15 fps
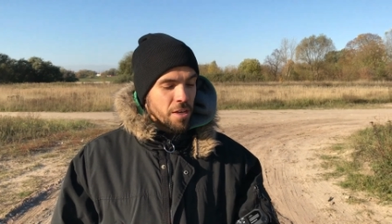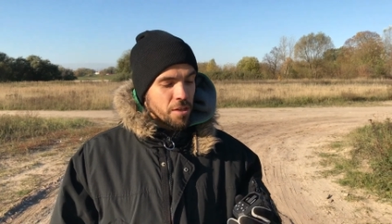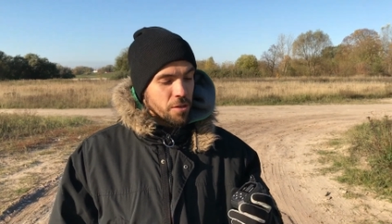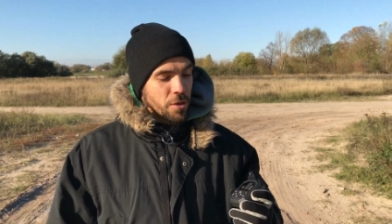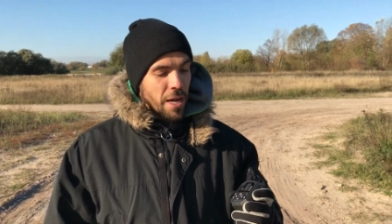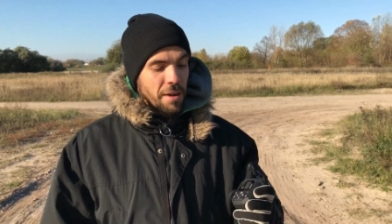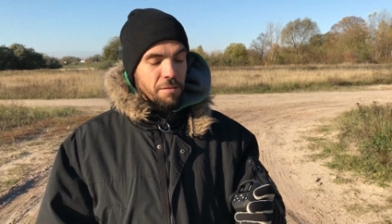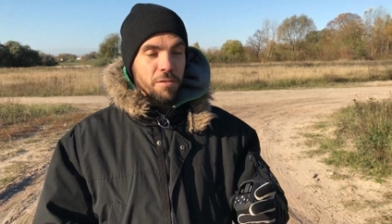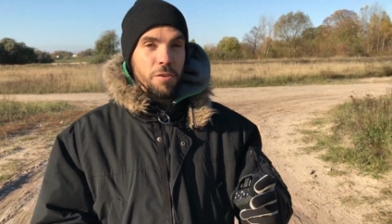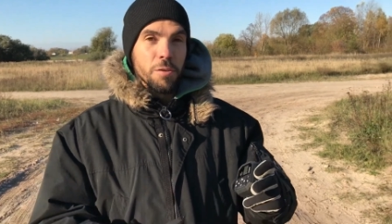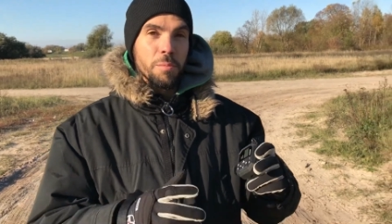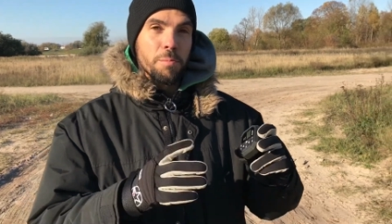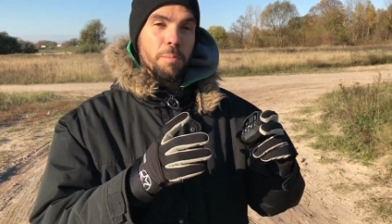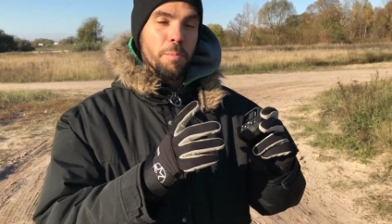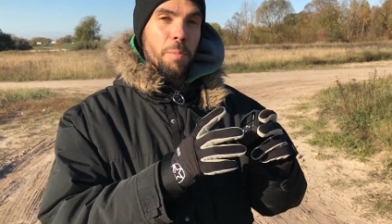you have to
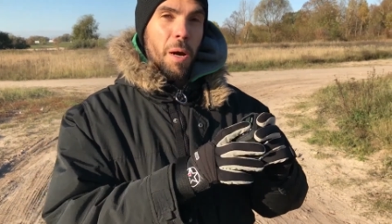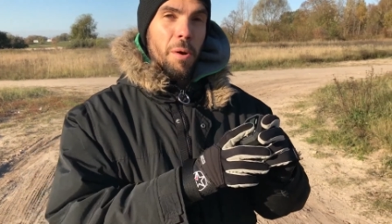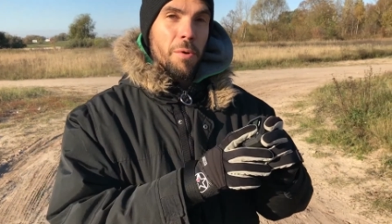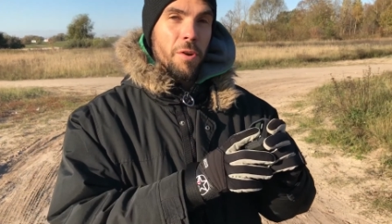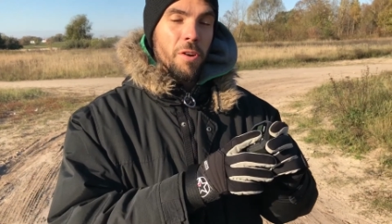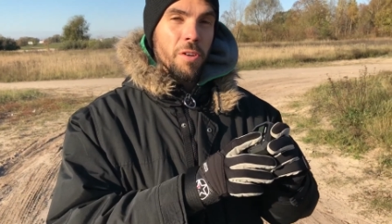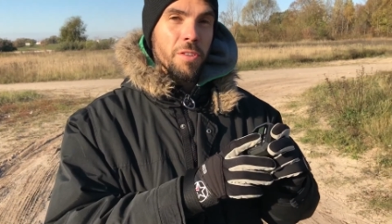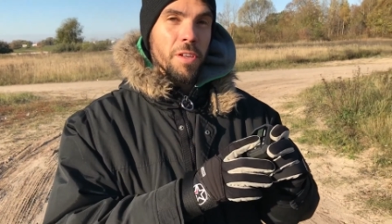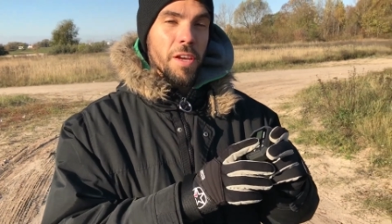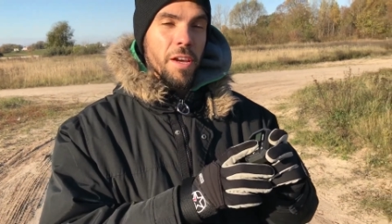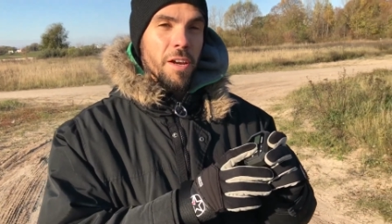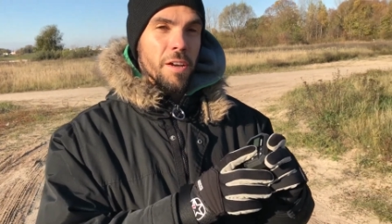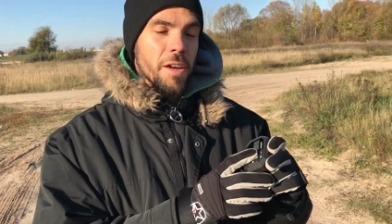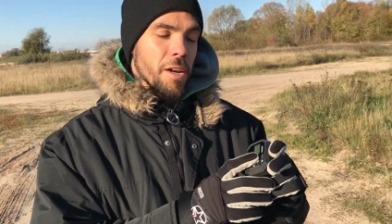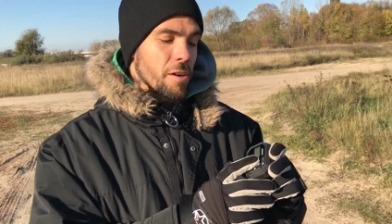power on
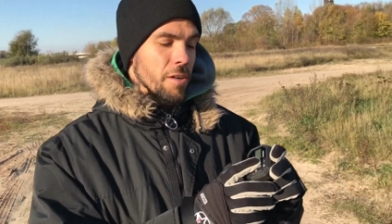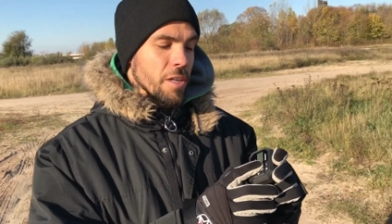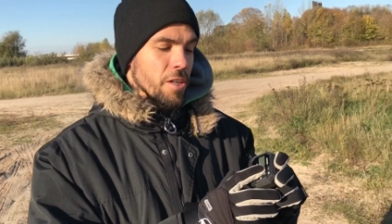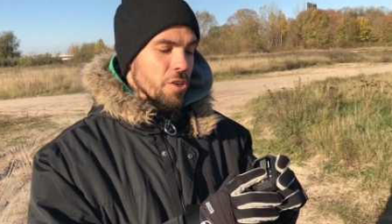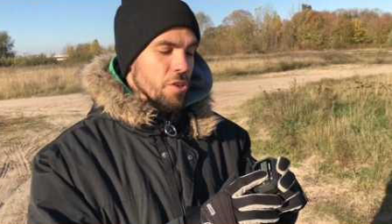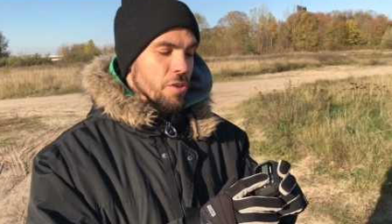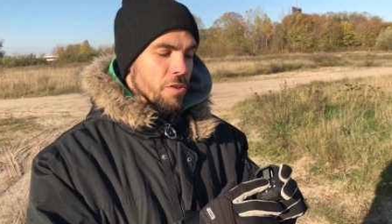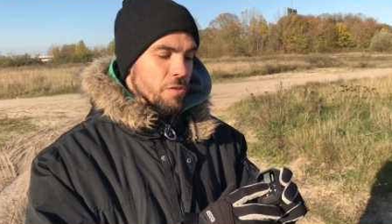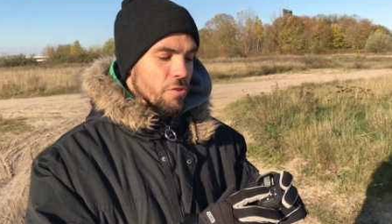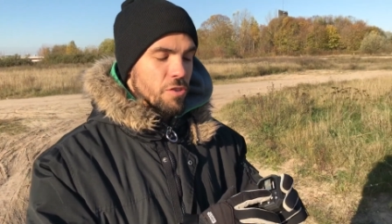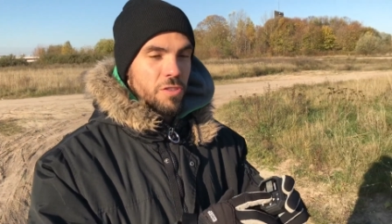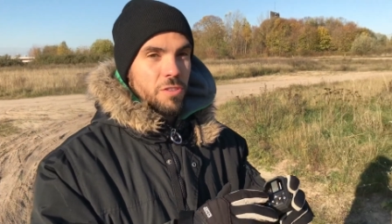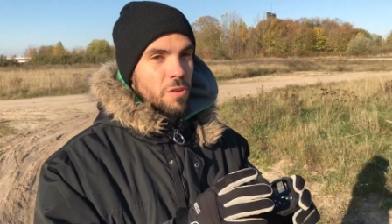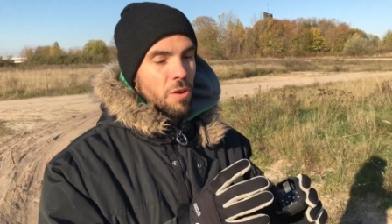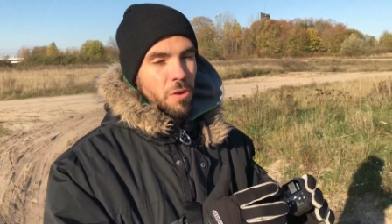the AirLeash.
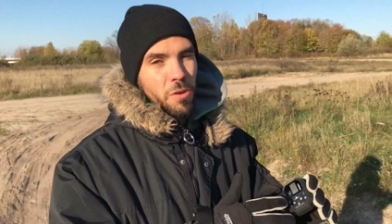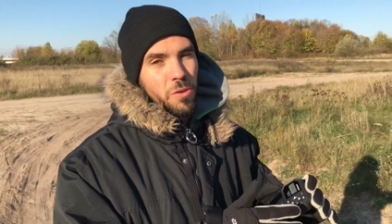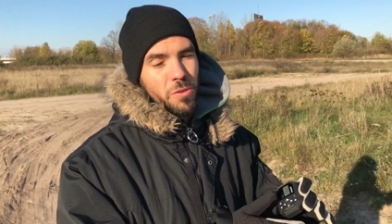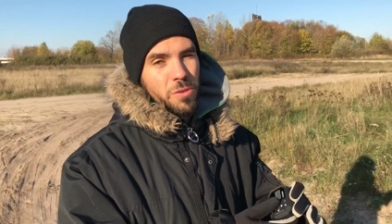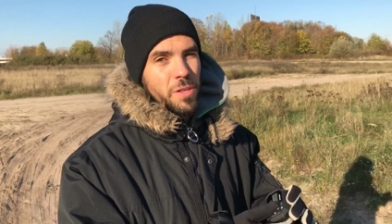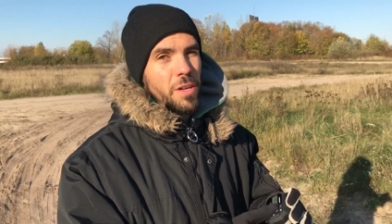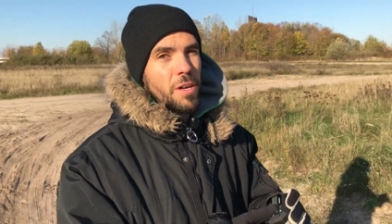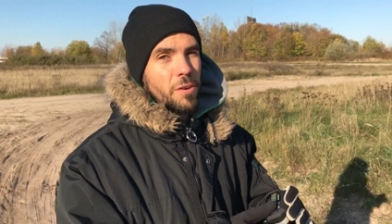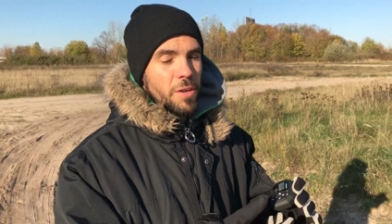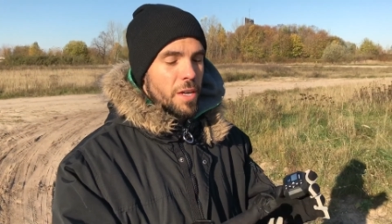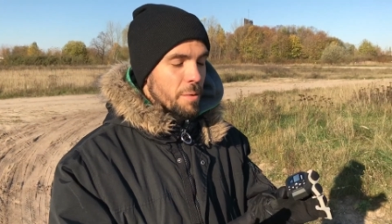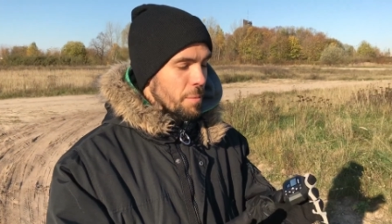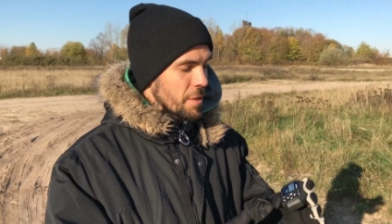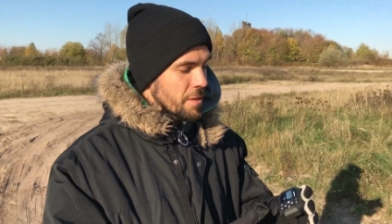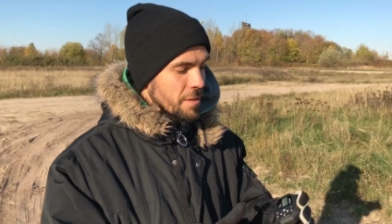Just hold the
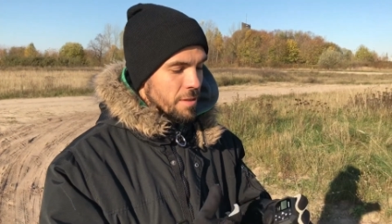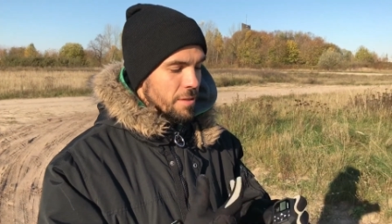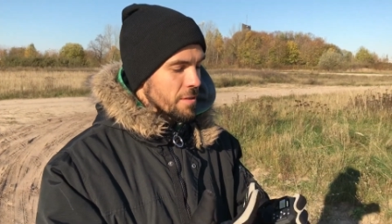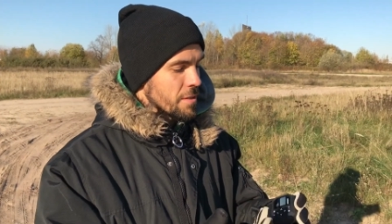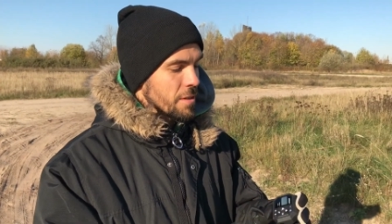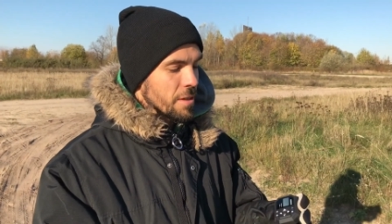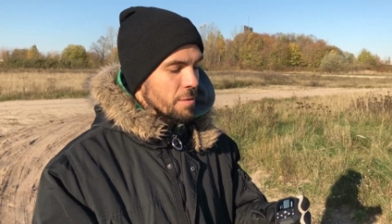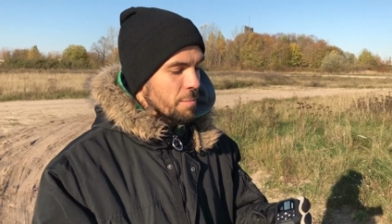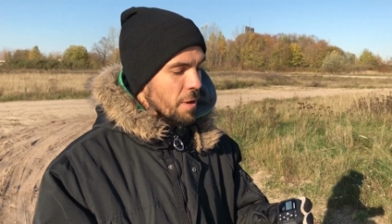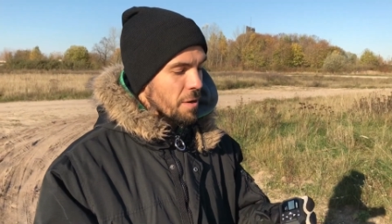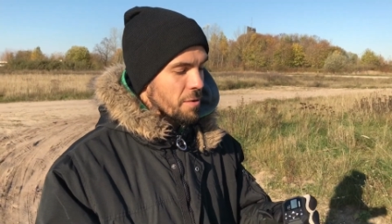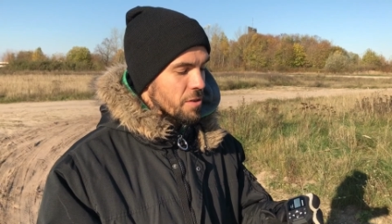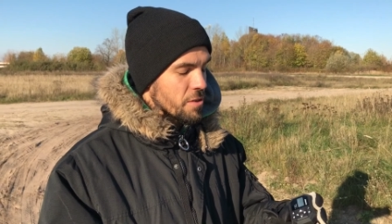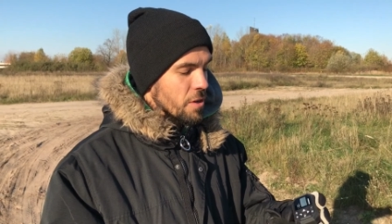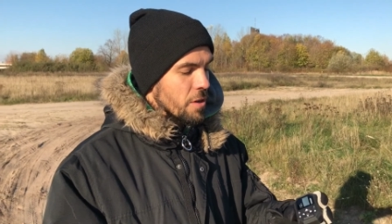OK button until it
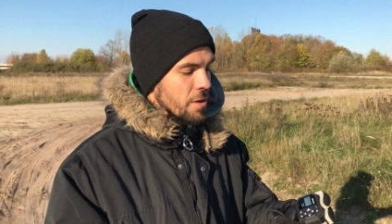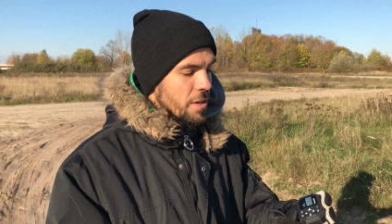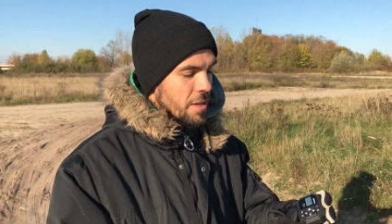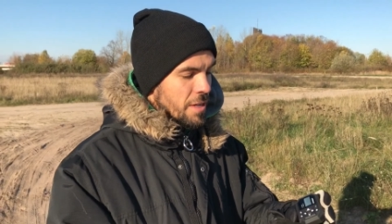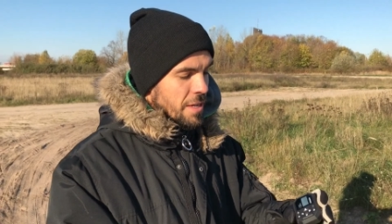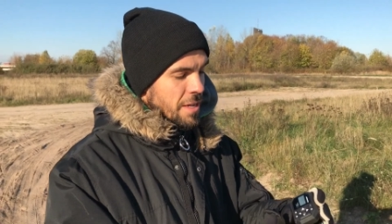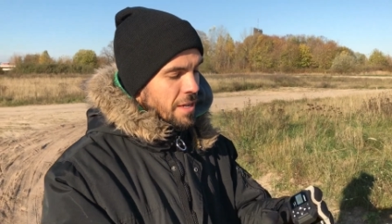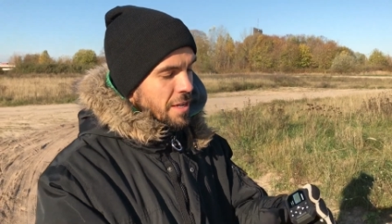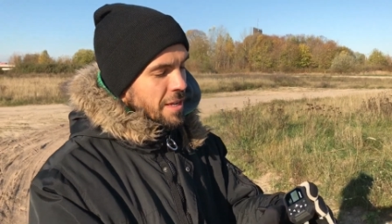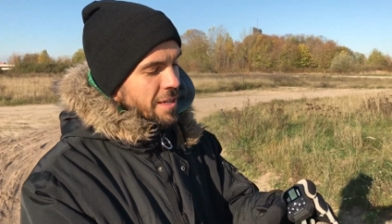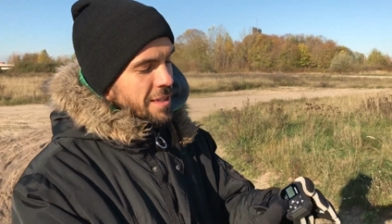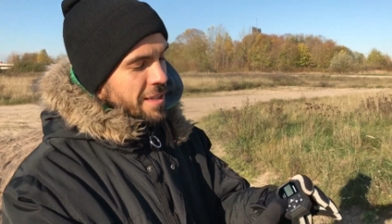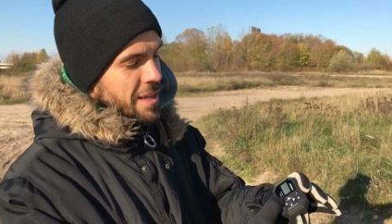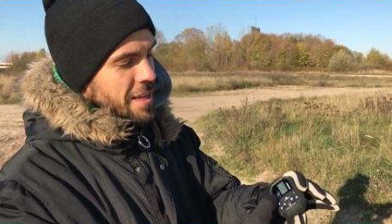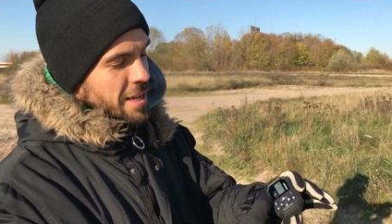powers on.
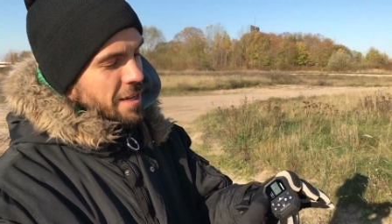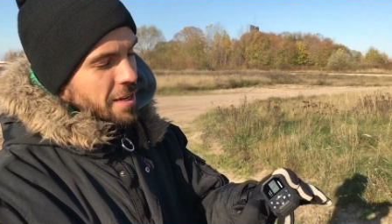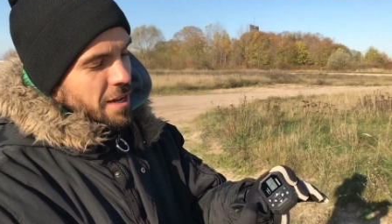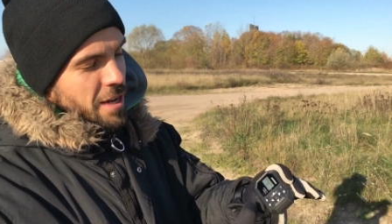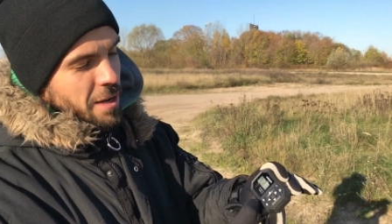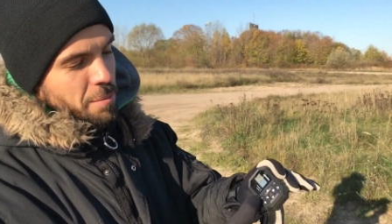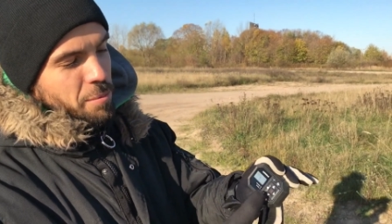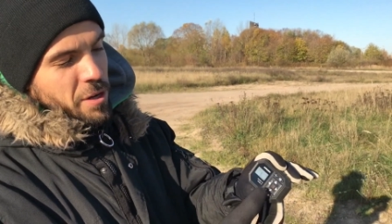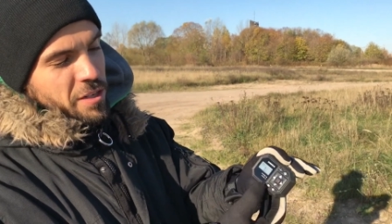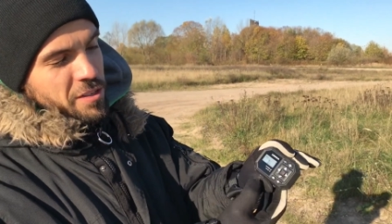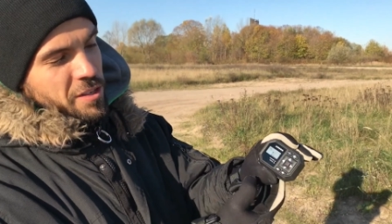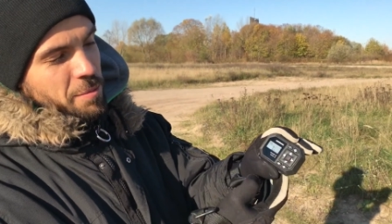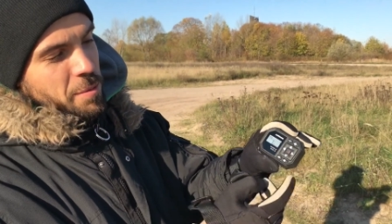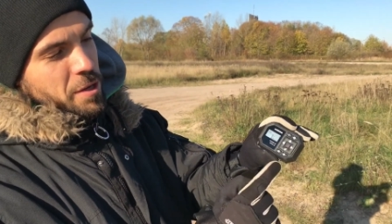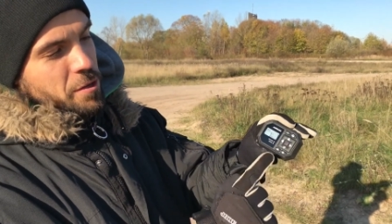Then press
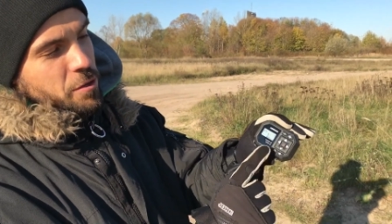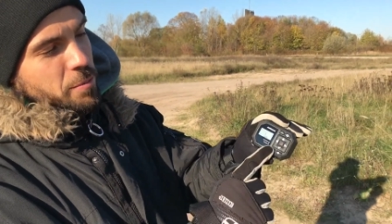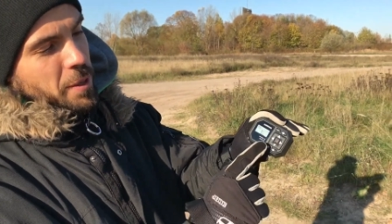the menu